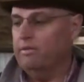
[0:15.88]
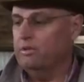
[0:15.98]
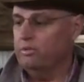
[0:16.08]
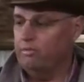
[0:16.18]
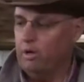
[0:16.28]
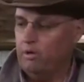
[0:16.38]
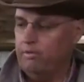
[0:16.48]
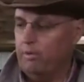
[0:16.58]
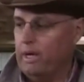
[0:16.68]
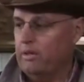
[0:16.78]
is revolved
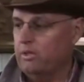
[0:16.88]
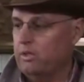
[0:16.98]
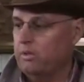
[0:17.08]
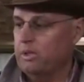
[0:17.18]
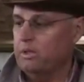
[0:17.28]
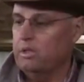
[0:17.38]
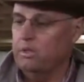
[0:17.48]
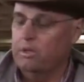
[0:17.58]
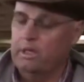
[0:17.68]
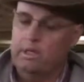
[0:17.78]
around yielding.
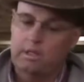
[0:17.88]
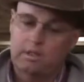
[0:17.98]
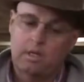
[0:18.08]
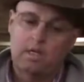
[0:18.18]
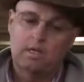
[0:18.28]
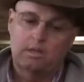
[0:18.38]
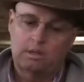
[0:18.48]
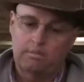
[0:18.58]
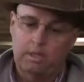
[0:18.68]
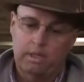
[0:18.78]
Yielding is
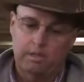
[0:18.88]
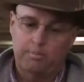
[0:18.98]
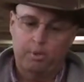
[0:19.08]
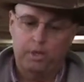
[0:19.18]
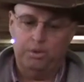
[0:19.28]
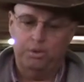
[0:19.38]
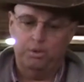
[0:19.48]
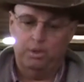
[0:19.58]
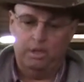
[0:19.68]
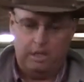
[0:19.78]
submitting to
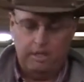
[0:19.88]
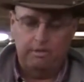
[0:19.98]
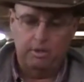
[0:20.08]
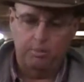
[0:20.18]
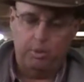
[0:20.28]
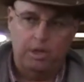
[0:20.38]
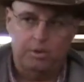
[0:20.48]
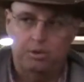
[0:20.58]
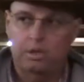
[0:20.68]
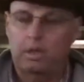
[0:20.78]
pressure and giving to
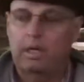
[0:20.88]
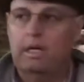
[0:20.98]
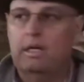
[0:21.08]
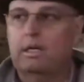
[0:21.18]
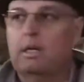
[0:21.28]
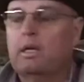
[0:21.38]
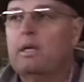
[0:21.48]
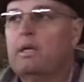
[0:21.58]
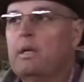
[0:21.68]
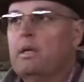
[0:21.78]
pressure. And
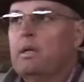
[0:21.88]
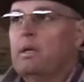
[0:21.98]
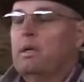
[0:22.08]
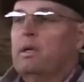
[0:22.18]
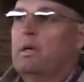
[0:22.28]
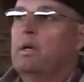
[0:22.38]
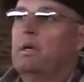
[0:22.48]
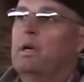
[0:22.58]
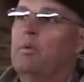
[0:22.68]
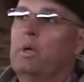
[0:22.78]

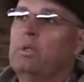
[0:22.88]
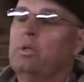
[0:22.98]
I went